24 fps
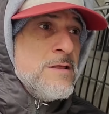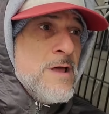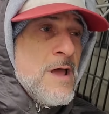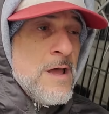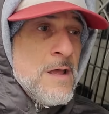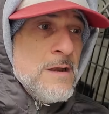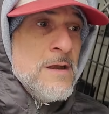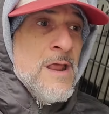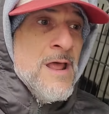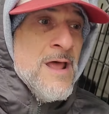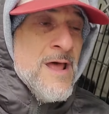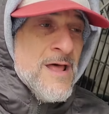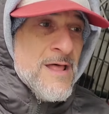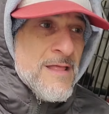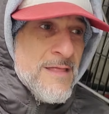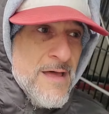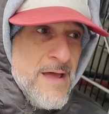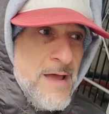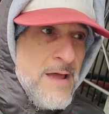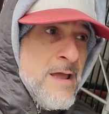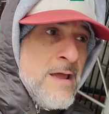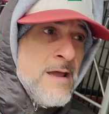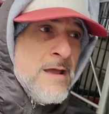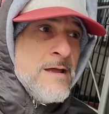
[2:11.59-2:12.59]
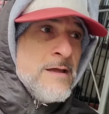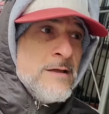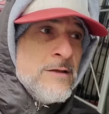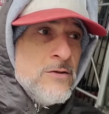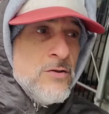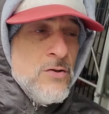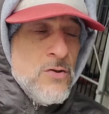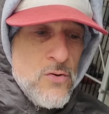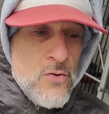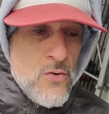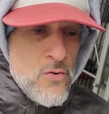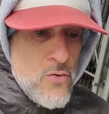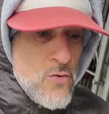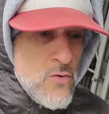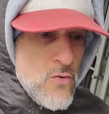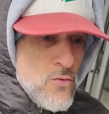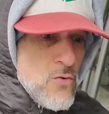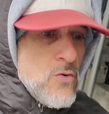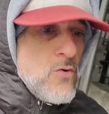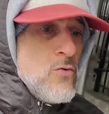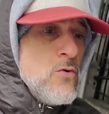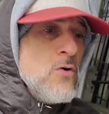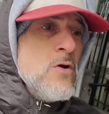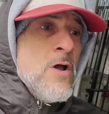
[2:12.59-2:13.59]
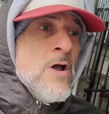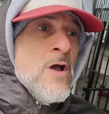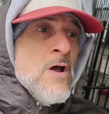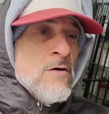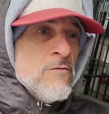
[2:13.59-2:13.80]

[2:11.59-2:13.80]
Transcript: And thank you